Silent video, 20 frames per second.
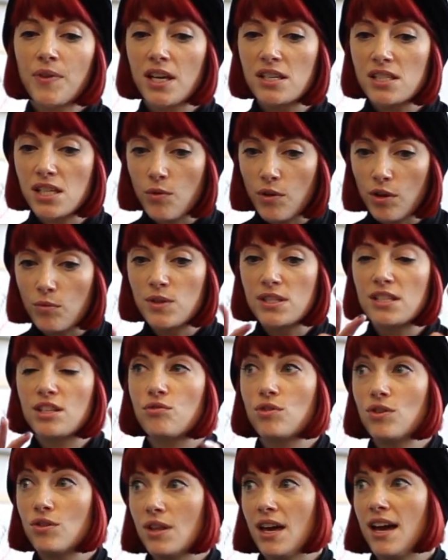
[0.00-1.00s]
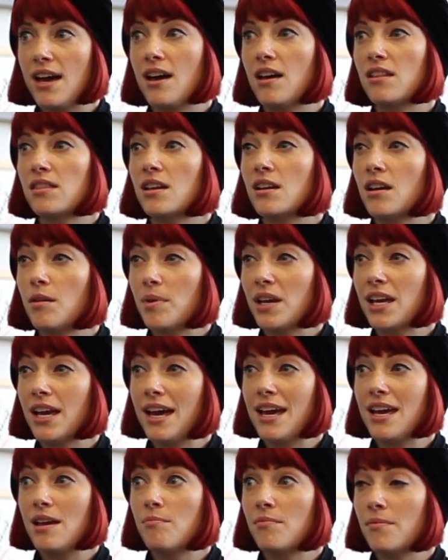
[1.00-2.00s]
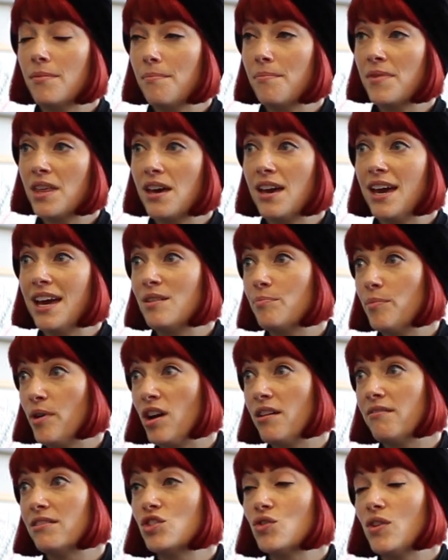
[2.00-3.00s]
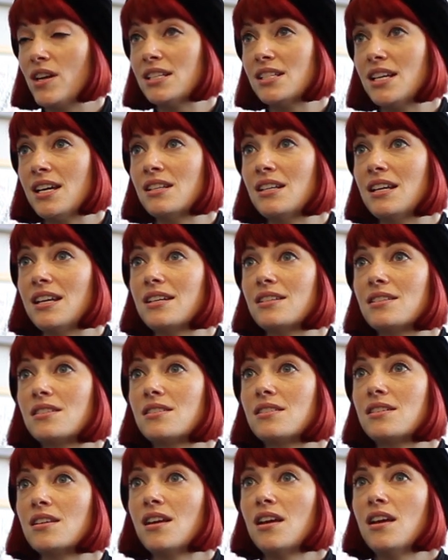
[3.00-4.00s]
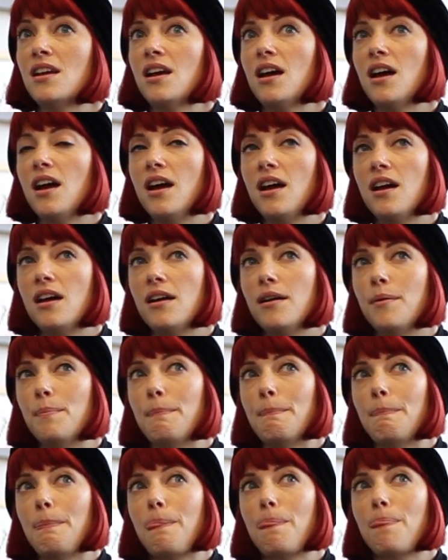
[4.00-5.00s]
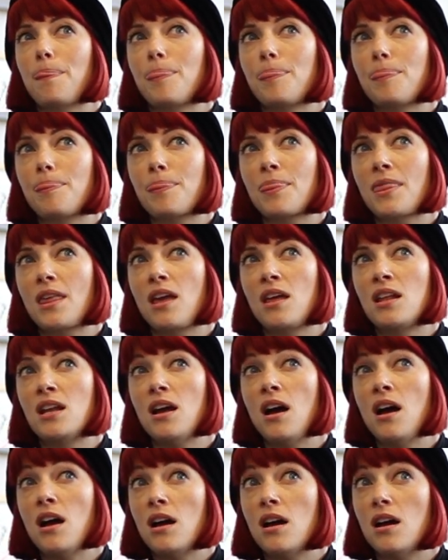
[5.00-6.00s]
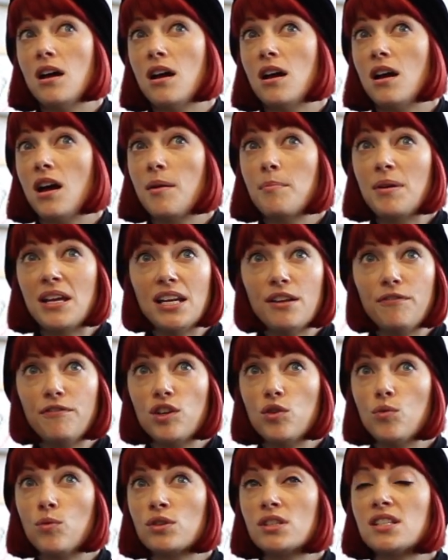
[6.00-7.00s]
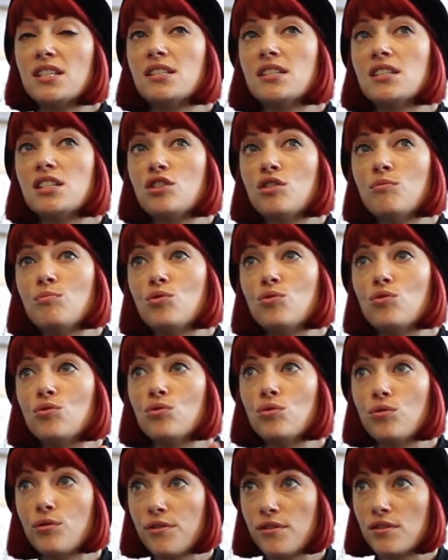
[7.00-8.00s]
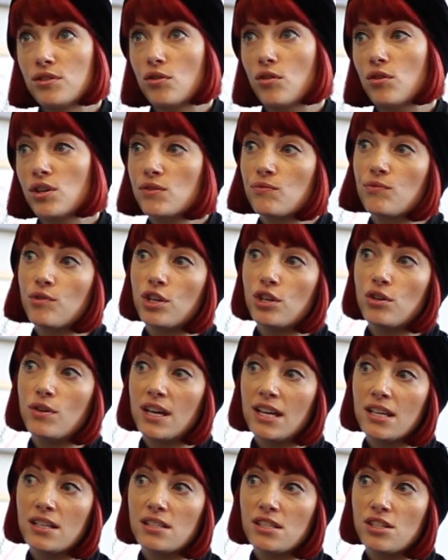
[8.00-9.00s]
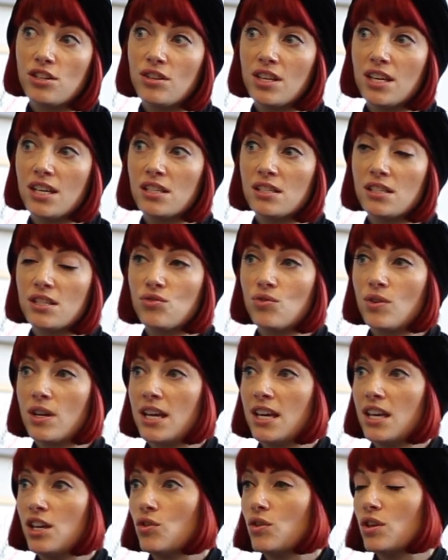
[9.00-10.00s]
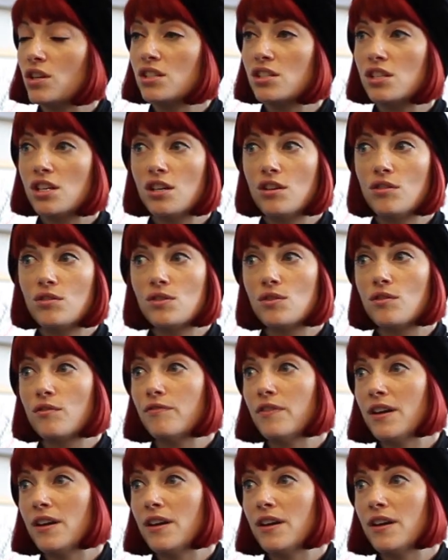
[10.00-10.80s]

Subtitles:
So it was through that I became the head buyer and trend analyst. I mean, if you wanted to do a more orthodox route into the industry, you can do sort of